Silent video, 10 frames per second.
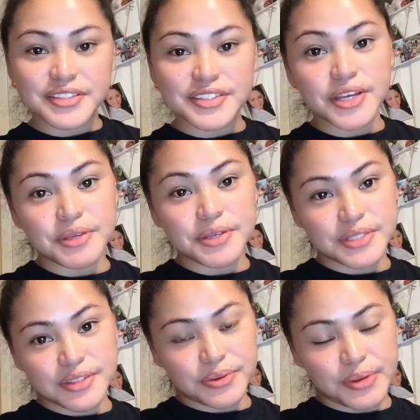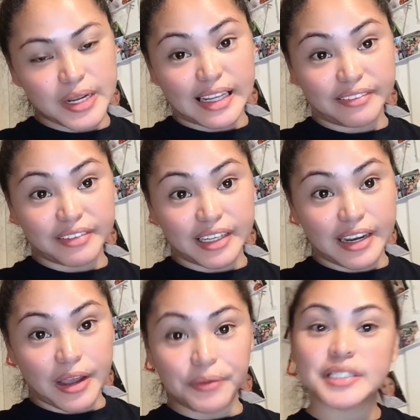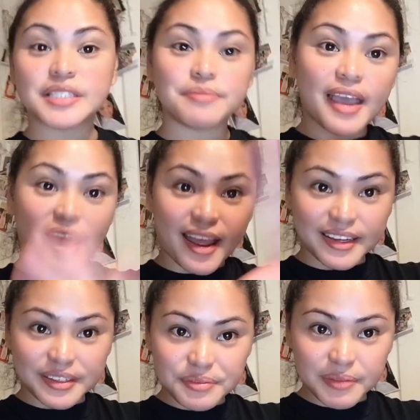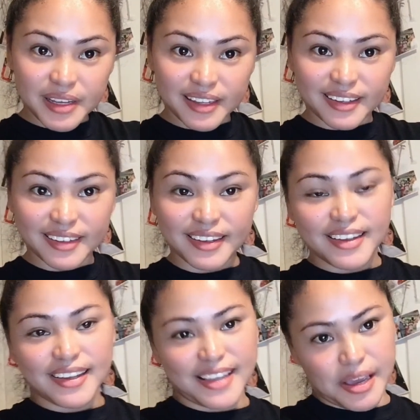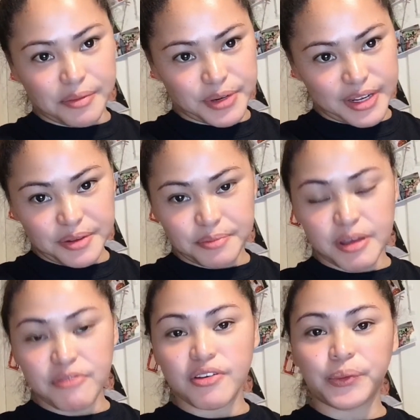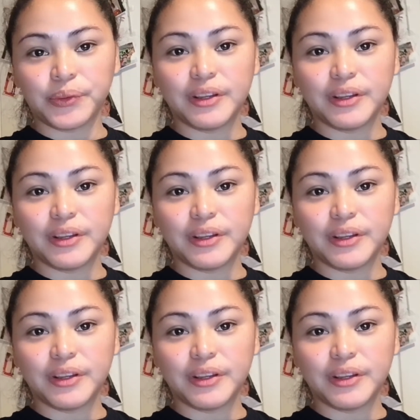So I'm using the ring light right now. It's behind my camera, my phone.